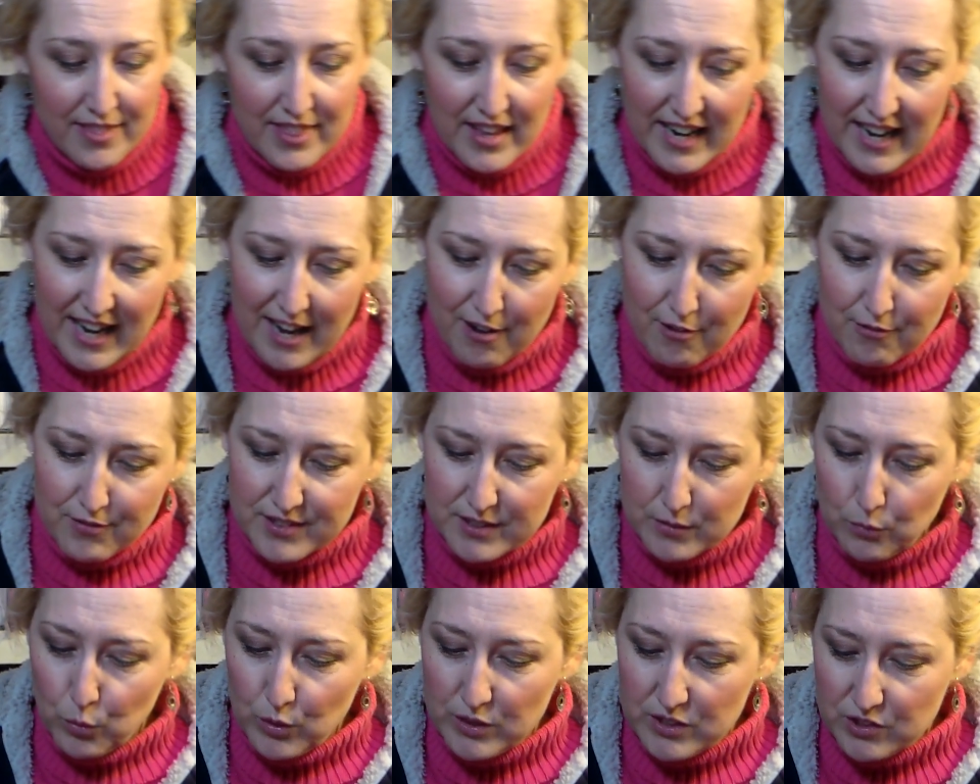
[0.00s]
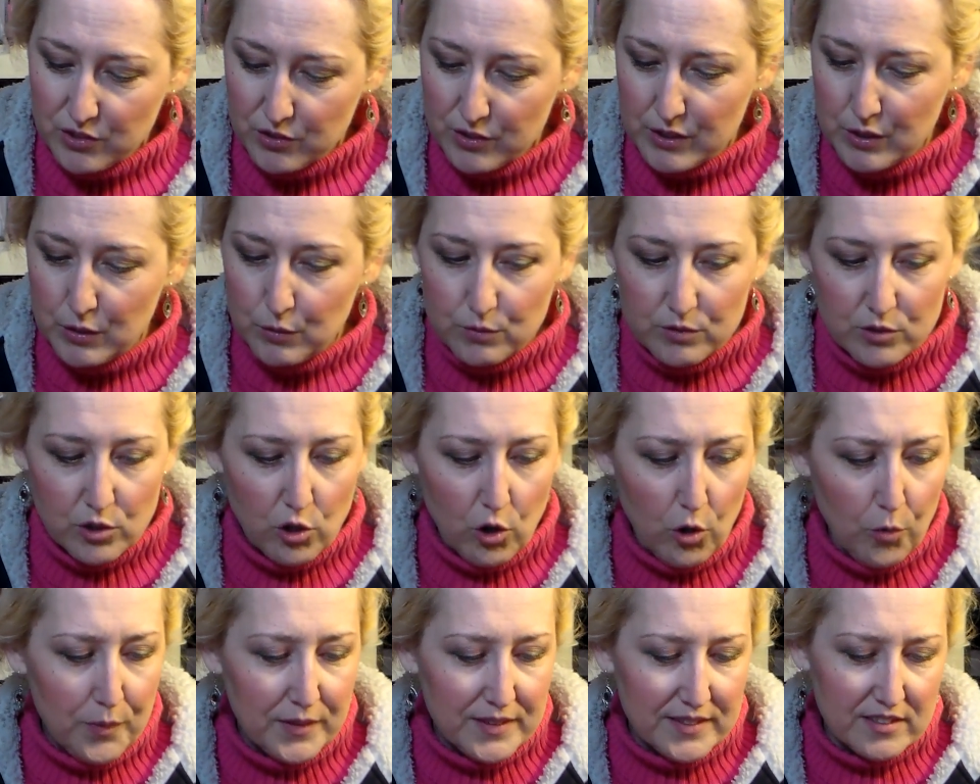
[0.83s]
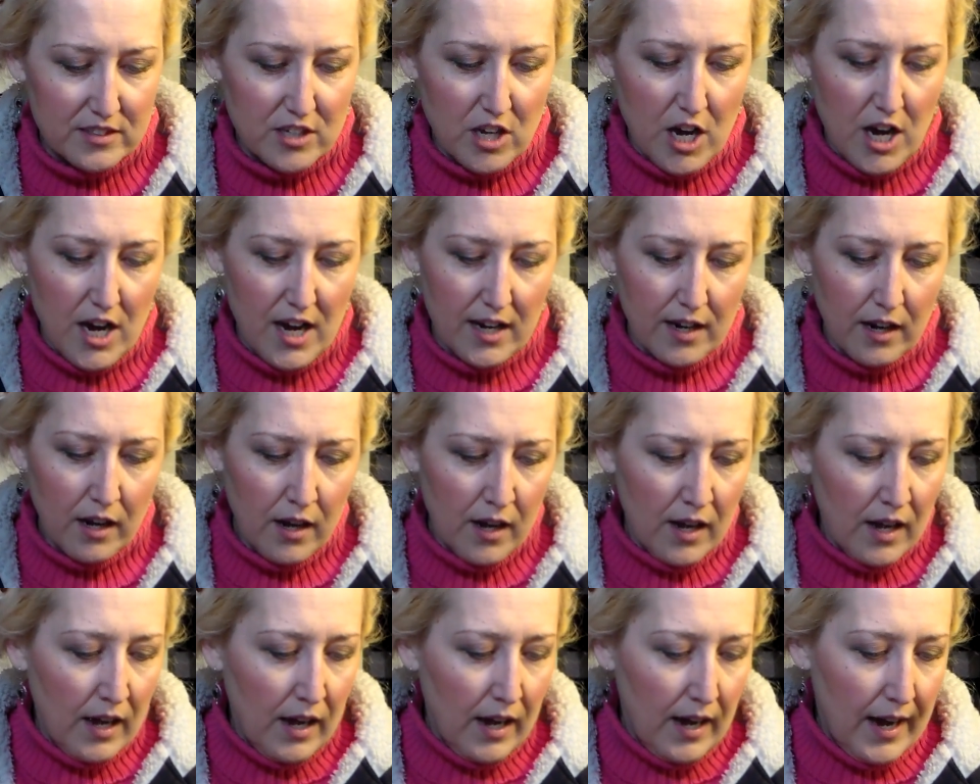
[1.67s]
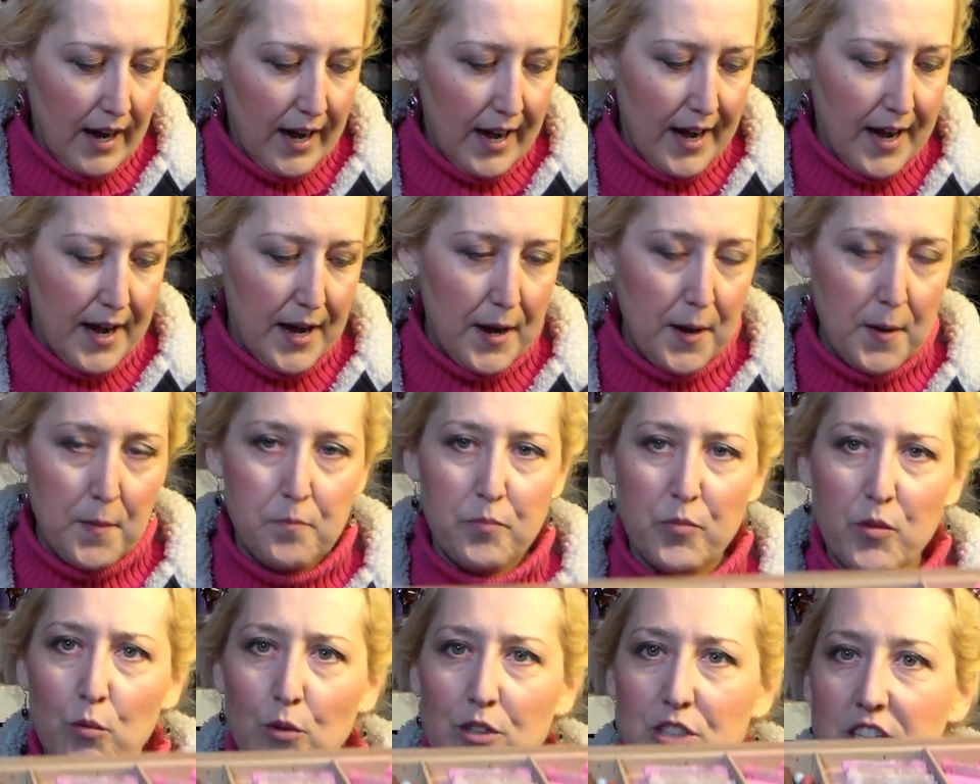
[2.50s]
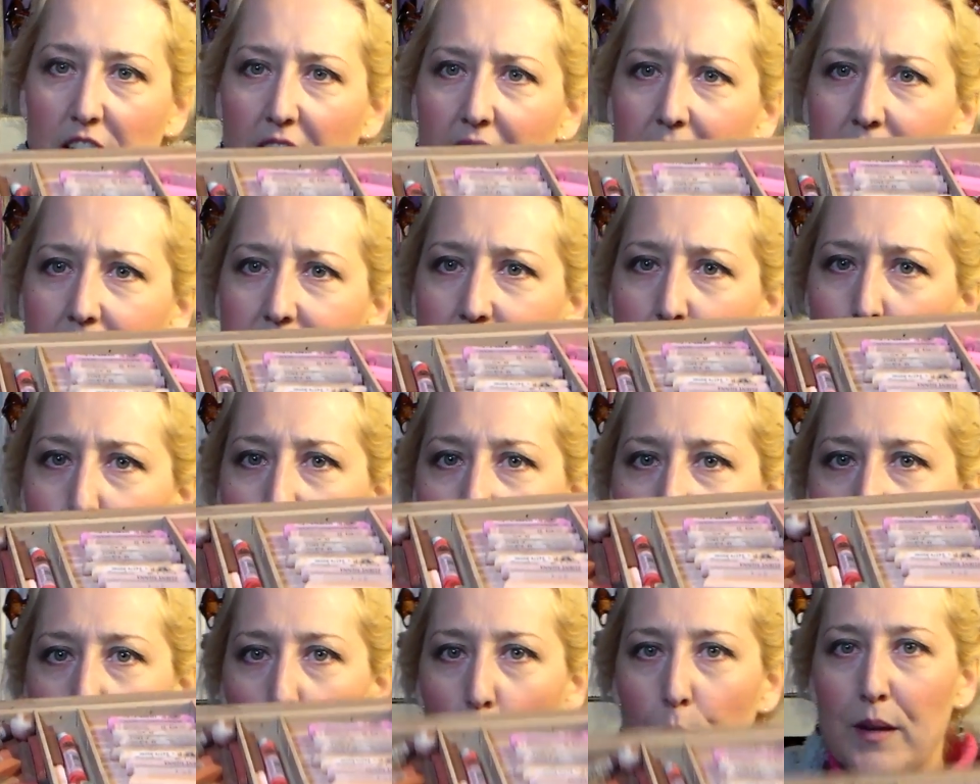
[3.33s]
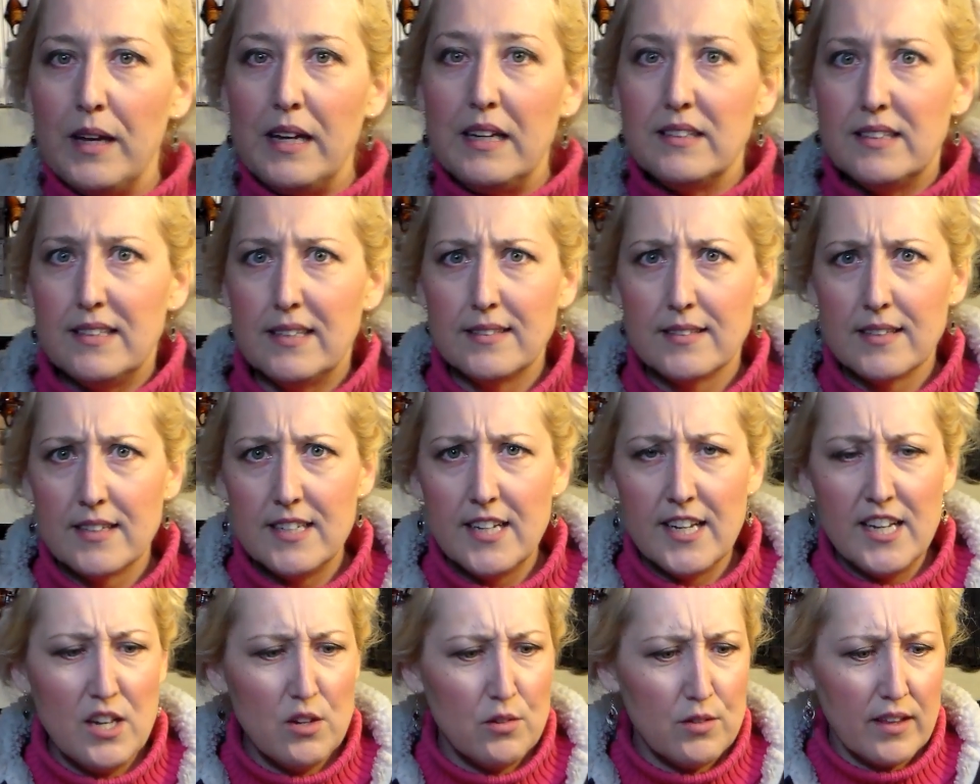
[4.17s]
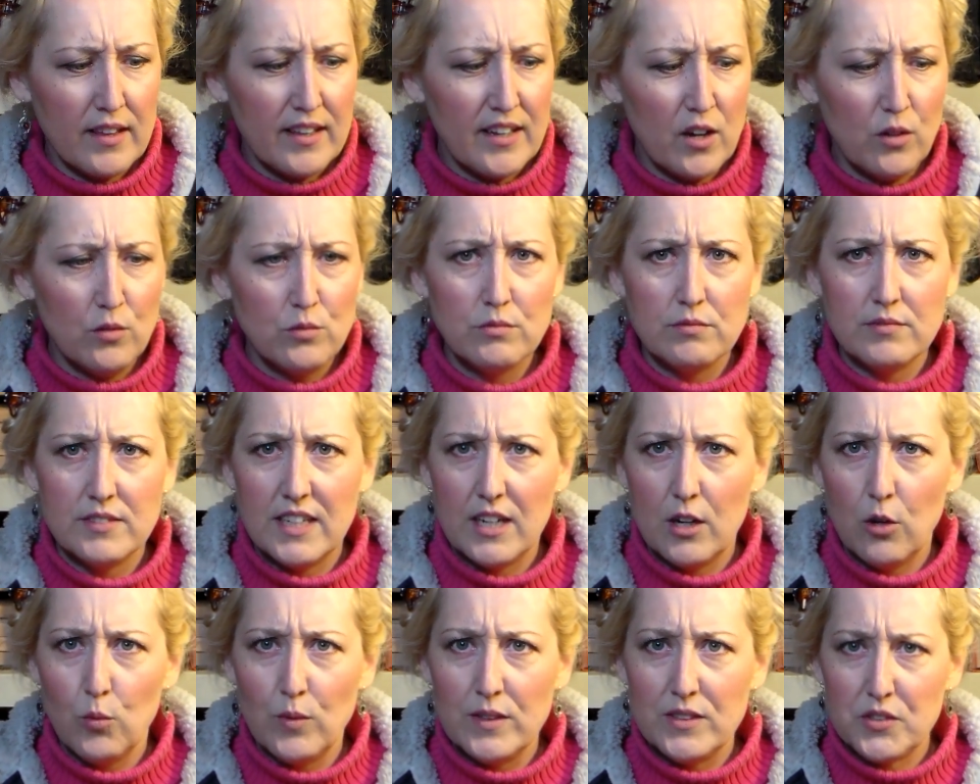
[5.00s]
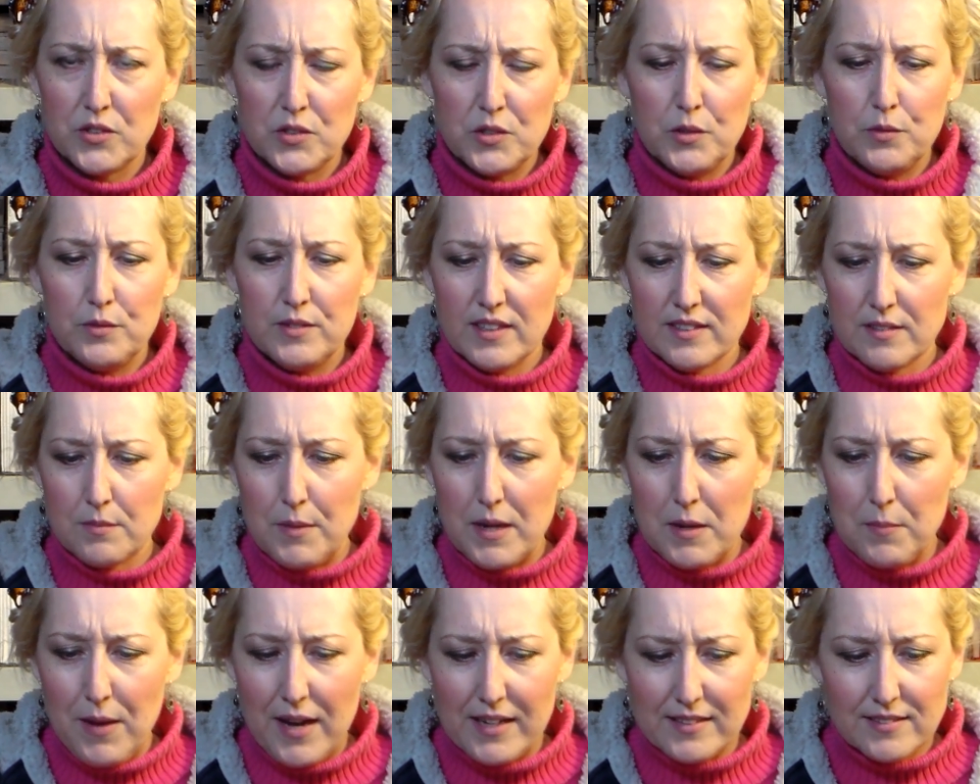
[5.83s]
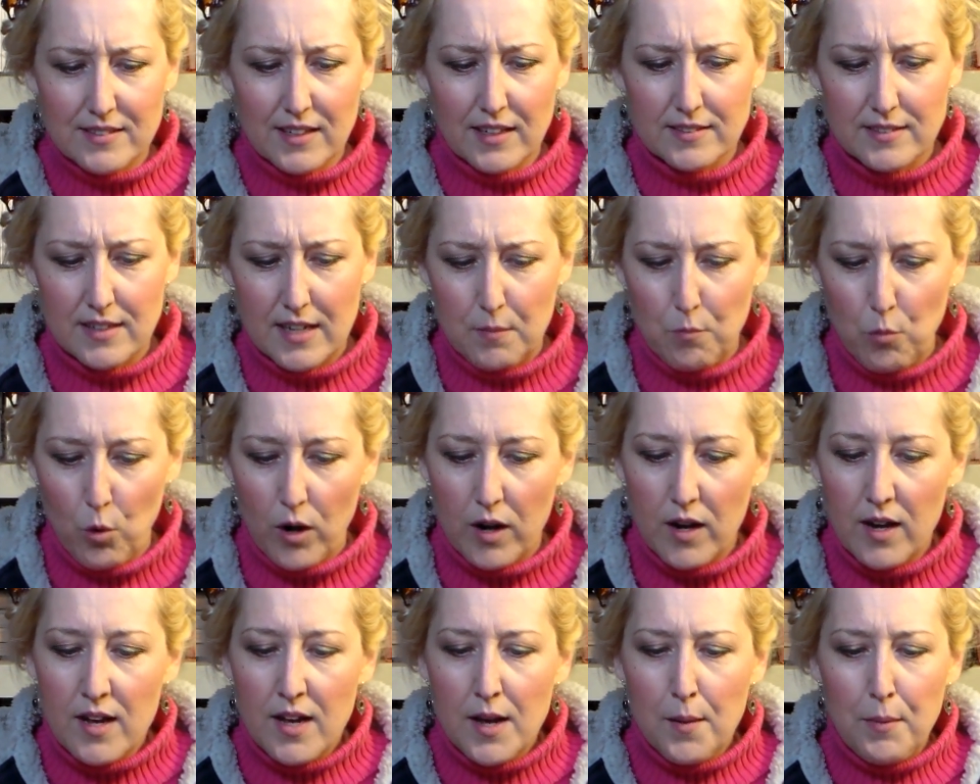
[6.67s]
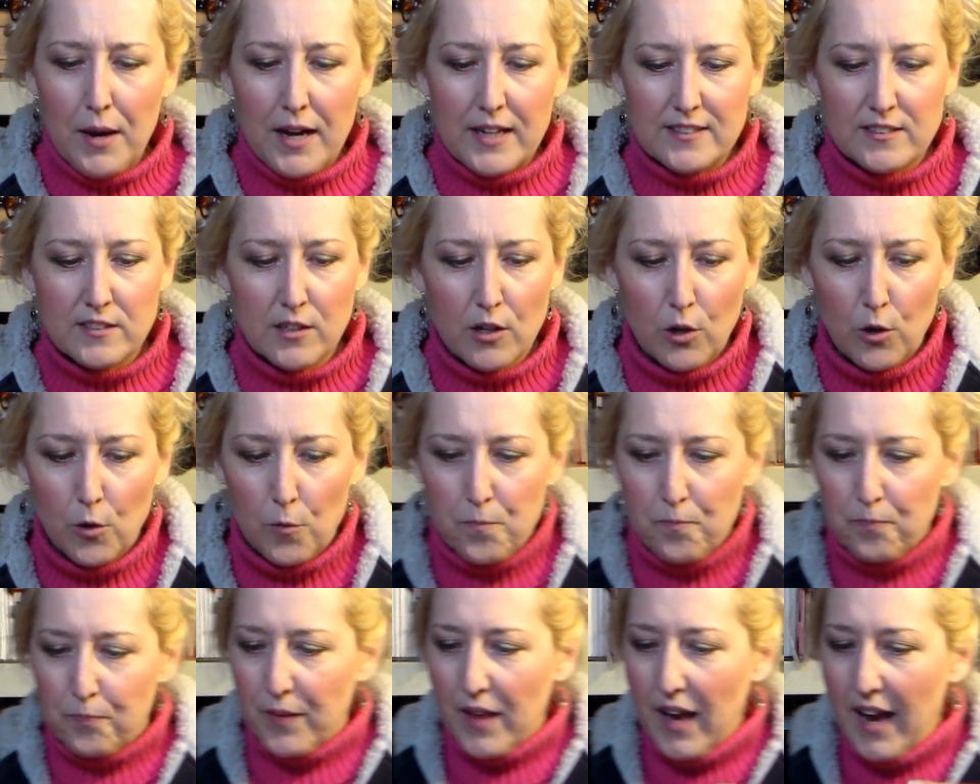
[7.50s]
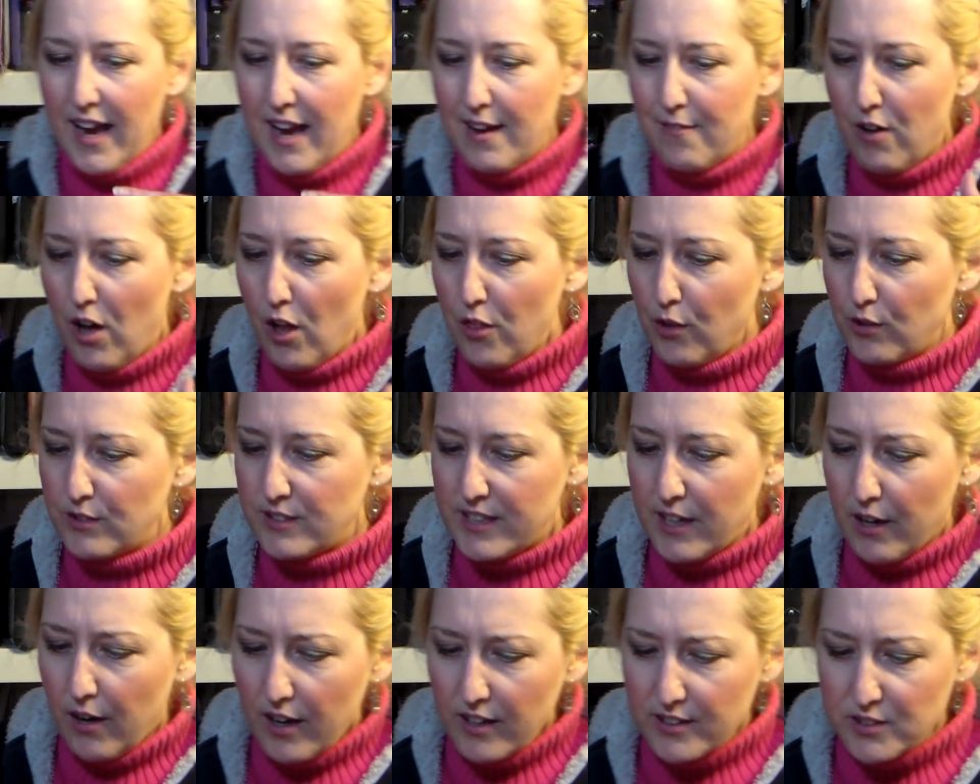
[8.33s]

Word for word: Then I have some Winsor Newton open stock um, which I somebody told me is discontinued. They don't that Winsor Newton doesn't make pastels anymore. But so I have all those here.